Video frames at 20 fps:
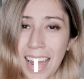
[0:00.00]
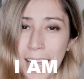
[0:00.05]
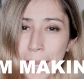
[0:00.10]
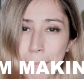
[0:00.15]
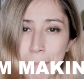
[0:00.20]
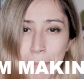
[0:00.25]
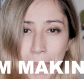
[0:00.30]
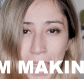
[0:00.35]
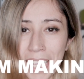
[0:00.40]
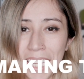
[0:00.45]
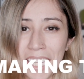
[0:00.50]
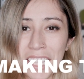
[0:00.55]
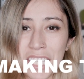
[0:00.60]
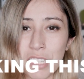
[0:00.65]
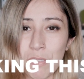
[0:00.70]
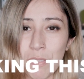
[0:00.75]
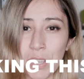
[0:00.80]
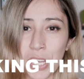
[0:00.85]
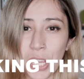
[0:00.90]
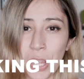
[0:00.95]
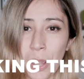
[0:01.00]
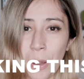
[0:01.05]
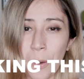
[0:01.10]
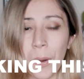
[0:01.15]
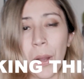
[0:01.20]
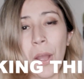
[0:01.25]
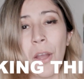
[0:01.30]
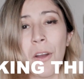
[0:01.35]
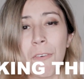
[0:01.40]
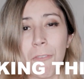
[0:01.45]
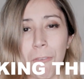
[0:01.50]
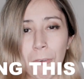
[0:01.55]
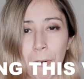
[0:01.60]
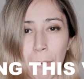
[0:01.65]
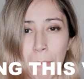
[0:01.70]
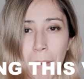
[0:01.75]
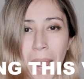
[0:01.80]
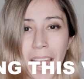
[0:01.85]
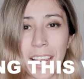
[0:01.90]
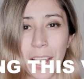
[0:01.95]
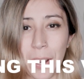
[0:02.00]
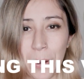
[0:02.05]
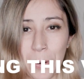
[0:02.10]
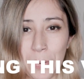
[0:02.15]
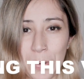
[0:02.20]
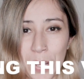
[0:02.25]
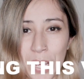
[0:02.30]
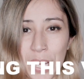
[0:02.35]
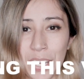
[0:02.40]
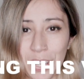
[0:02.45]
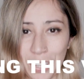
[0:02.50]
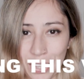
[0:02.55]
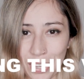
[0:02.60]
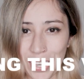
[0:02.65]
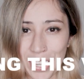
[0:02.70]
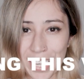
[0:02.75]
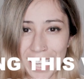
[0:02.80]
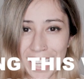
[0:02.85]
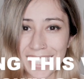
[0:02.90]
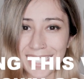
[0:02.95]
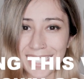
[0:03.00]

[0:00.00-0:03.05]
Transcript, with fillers: I am making this video for my own good.